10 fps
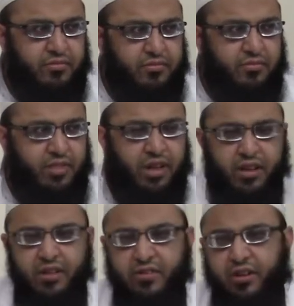Many
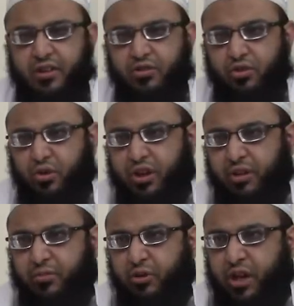things that he told
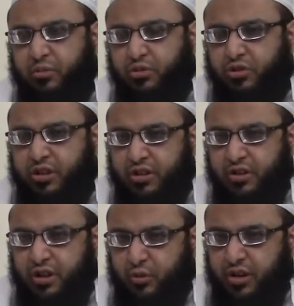them, they were able to
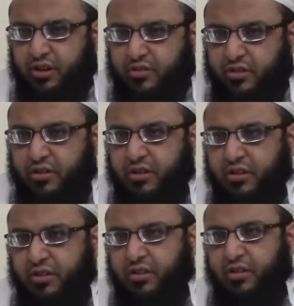literally witness it.
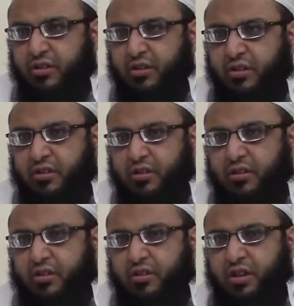
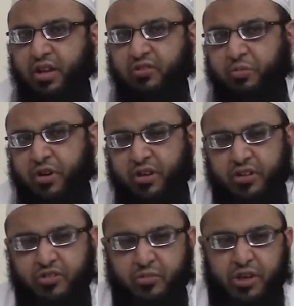They
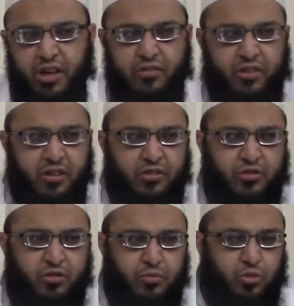experienced many of
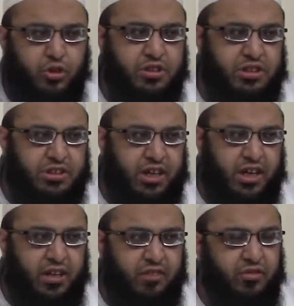his
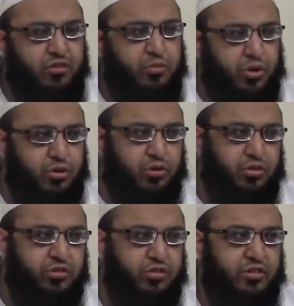mu'jizat, of his
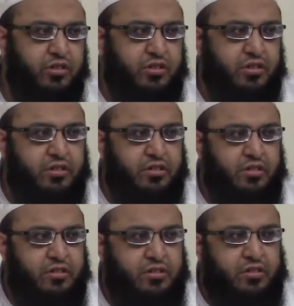miracles.
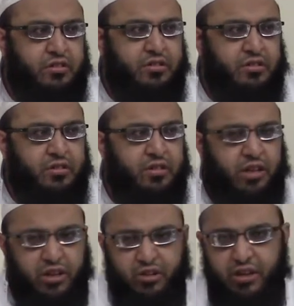
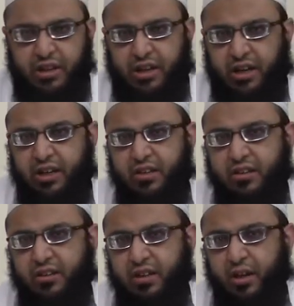Not only
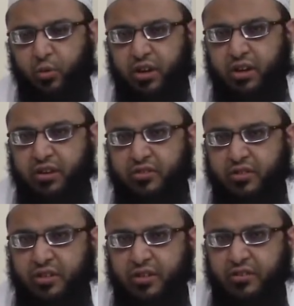that, they
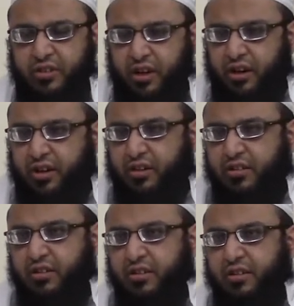witnessed his
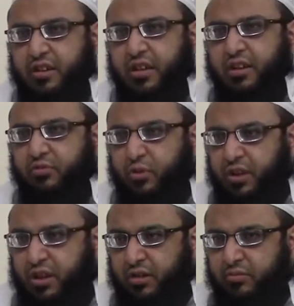character, they lived
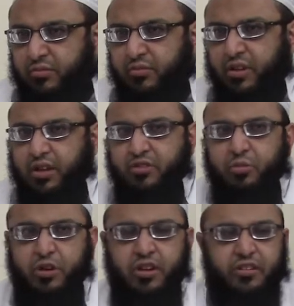with him, they
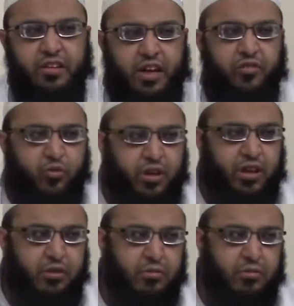experienced life with him.